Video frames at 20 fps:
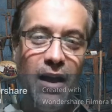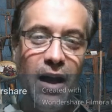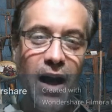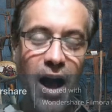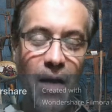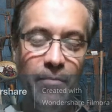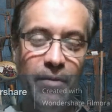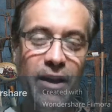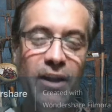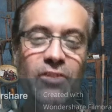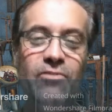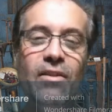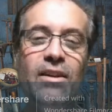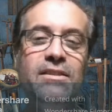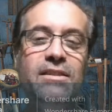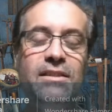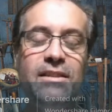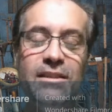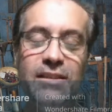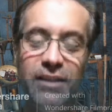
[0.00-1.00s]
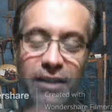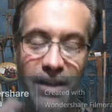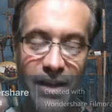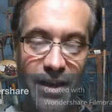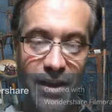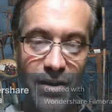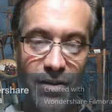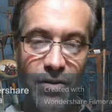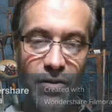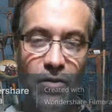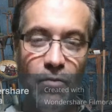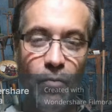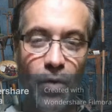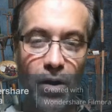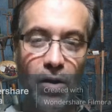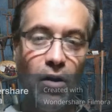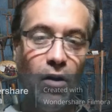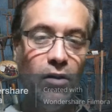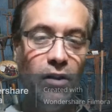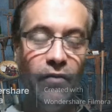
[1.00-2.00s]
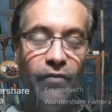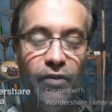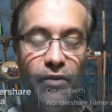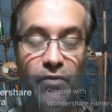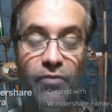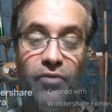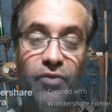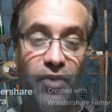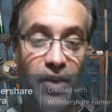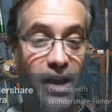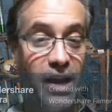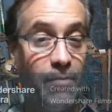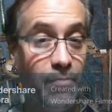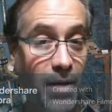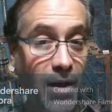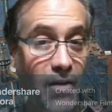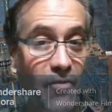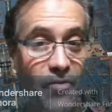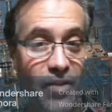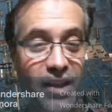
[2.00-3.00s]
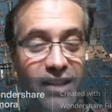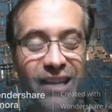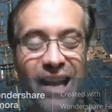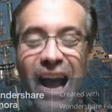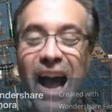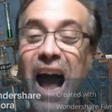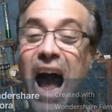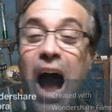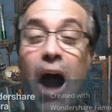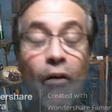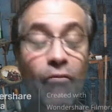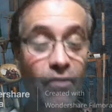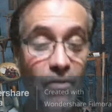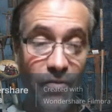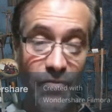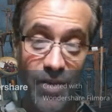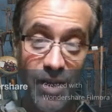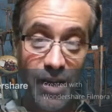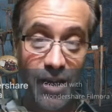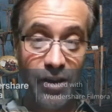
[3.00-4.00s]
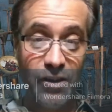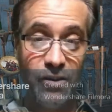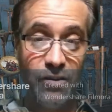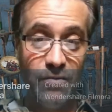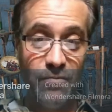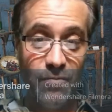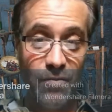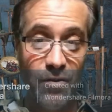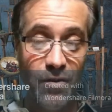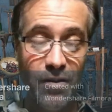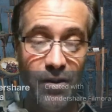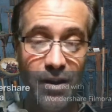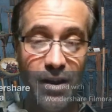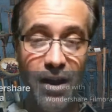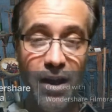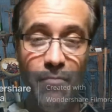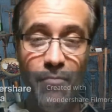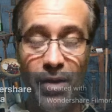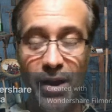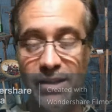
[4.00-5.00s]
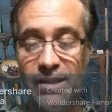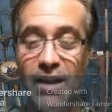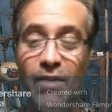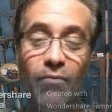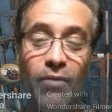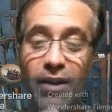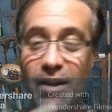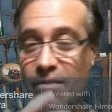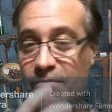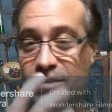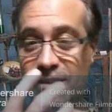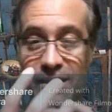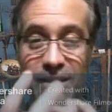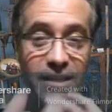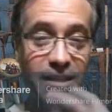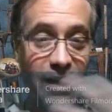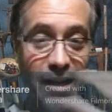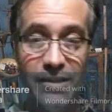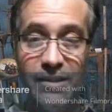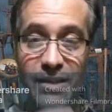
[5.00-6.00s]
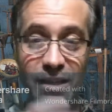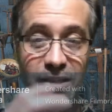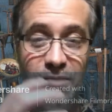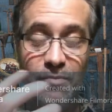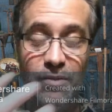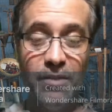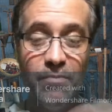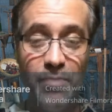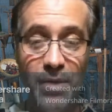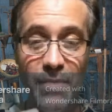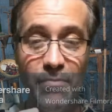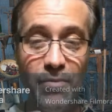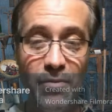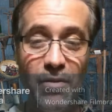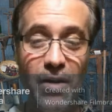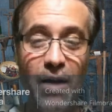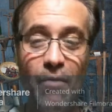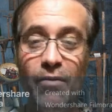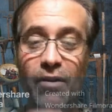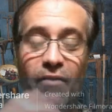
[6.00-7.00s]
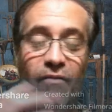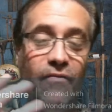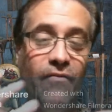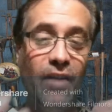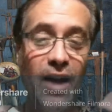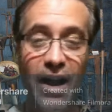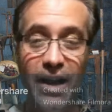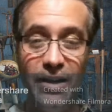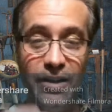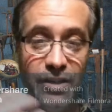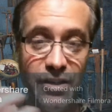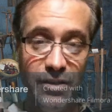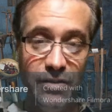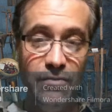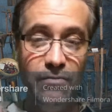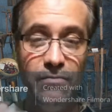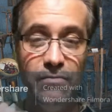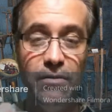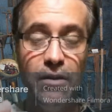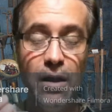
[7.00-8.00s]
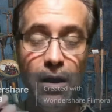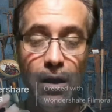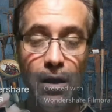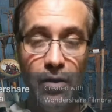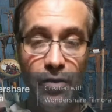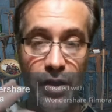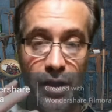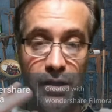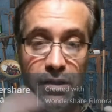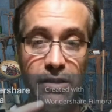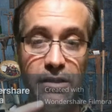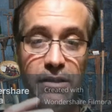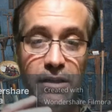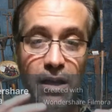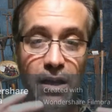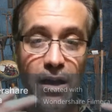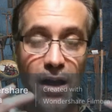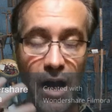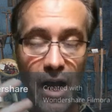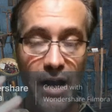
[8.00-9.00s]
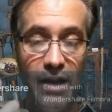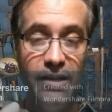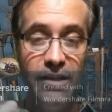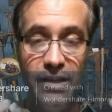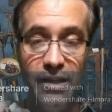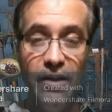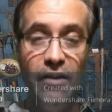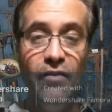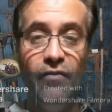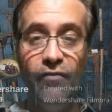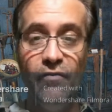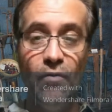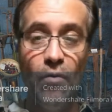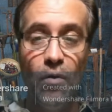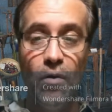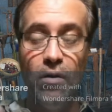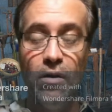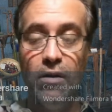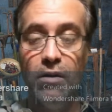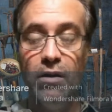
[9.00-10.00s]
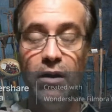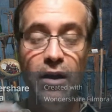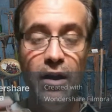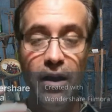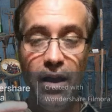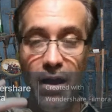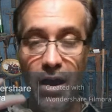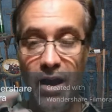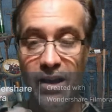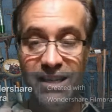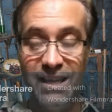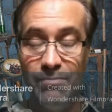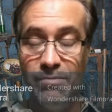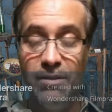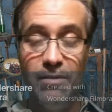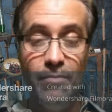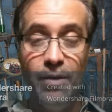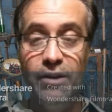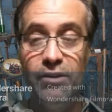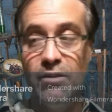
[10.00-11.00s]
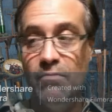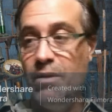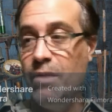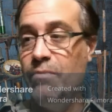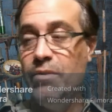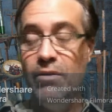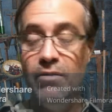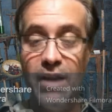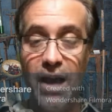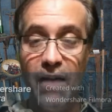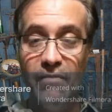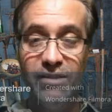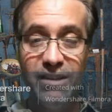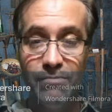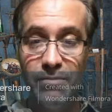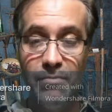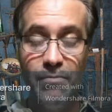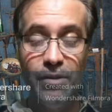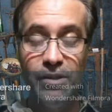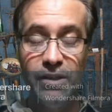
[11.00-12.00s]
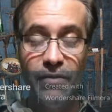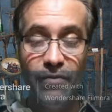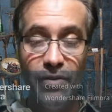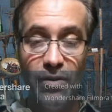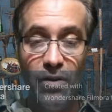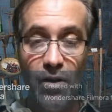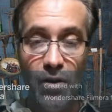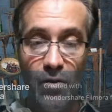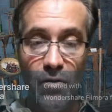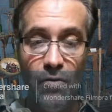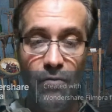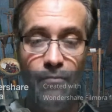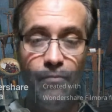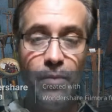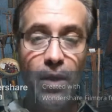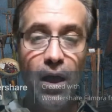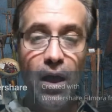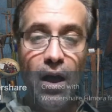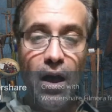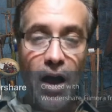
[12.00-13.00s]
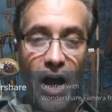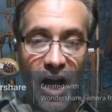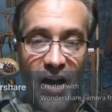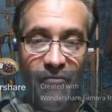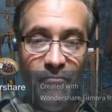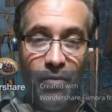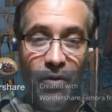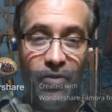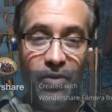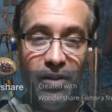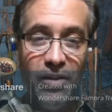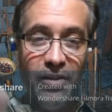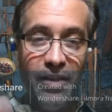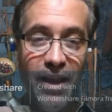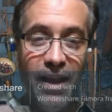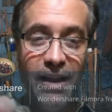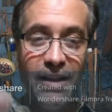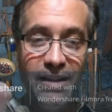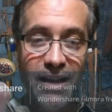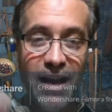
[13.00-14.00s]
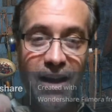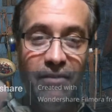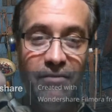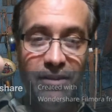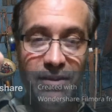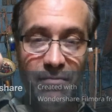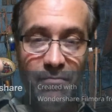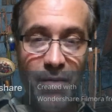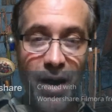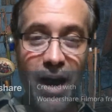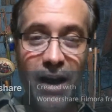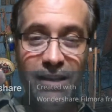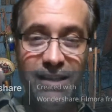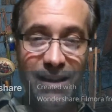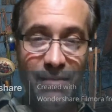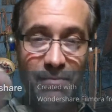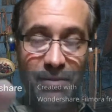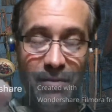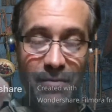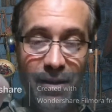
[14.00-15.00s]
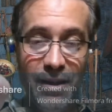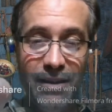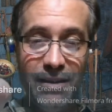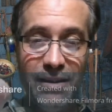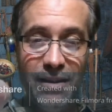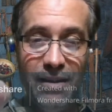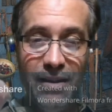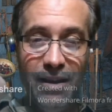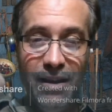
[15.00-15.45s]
I'd be interested to hear what all of you think about this, how you think it should work, because I want to discuss this with people. I want to fine-tune this idea for a supplement, or maybe you'd have supplements of your own. I've put the link down to my supplement